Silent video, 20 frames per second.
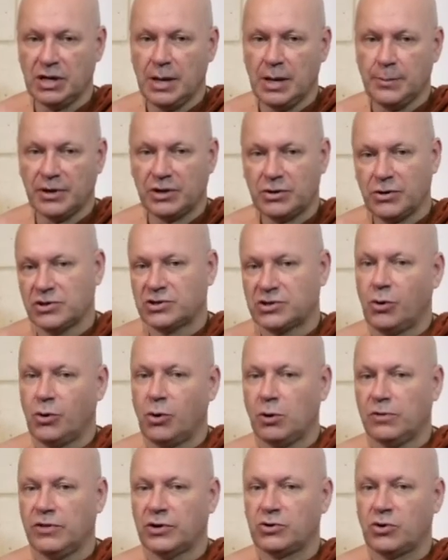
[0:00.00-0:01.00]
because
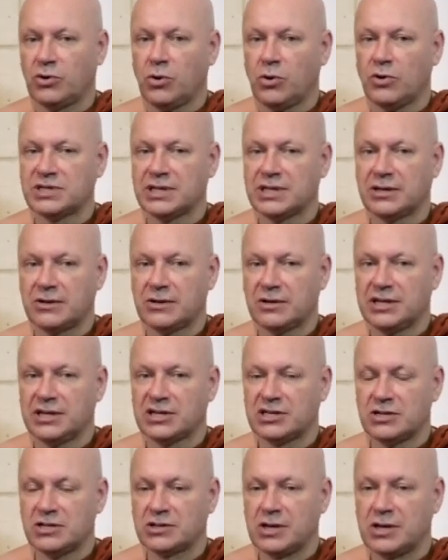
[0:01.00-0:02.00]
all the cause and
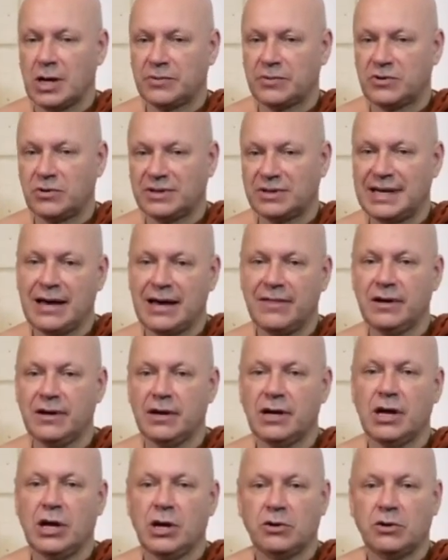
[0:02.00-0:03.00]
conditions come
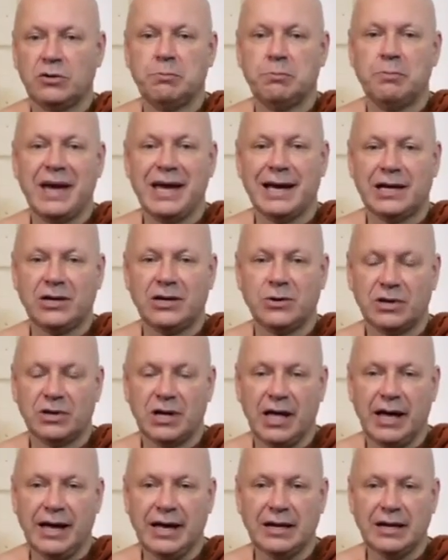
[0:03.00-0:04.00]
together to make you
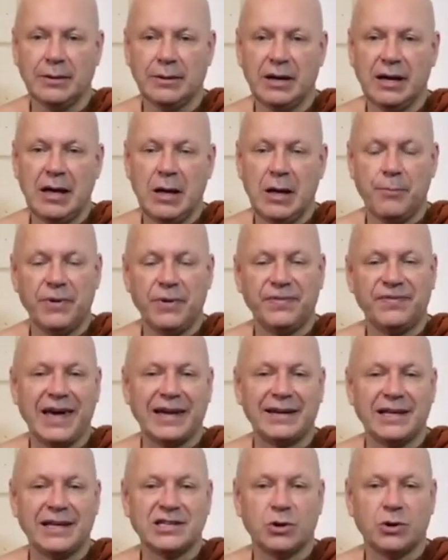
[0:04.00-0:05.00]
kind, but
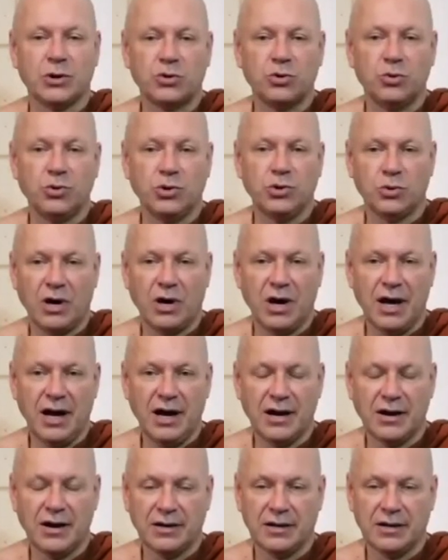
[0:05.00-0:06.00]
that is not who you
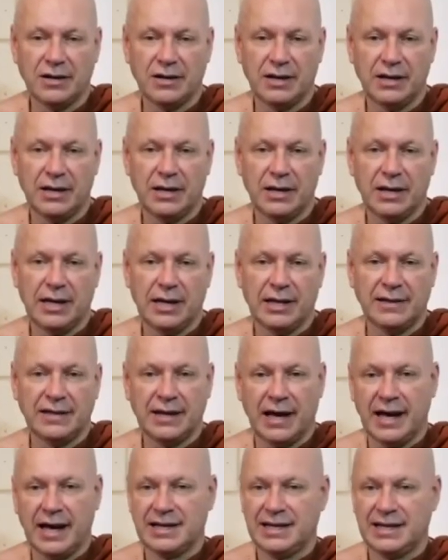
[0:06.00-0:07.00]
are. The
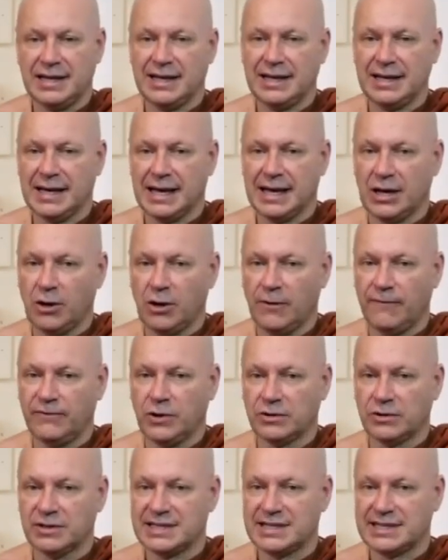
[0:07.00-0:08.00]
idea of
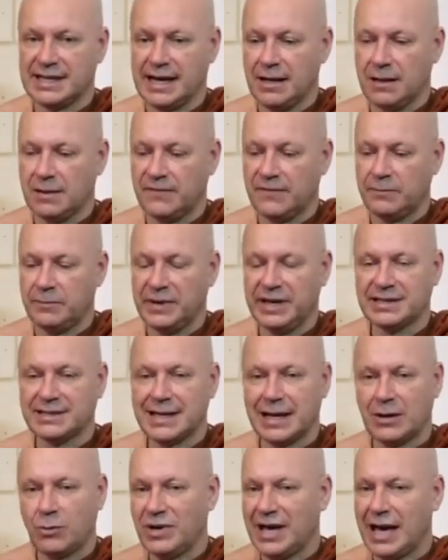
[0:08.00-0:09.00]
non-self means
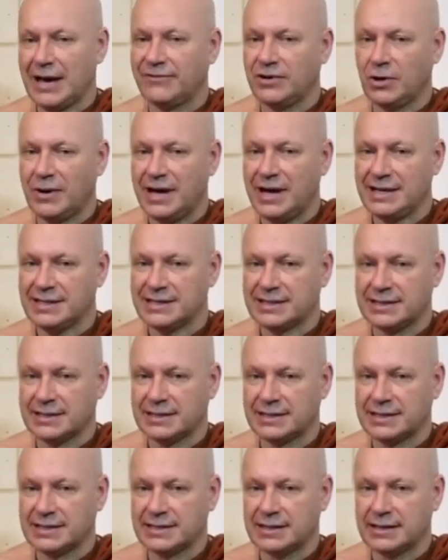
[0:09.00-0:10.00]
that we have no
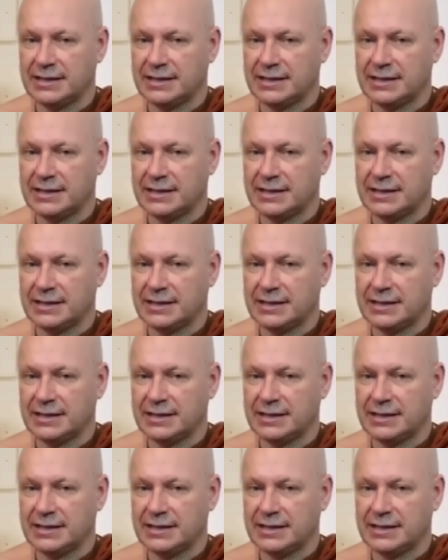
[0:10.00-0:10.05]
essence.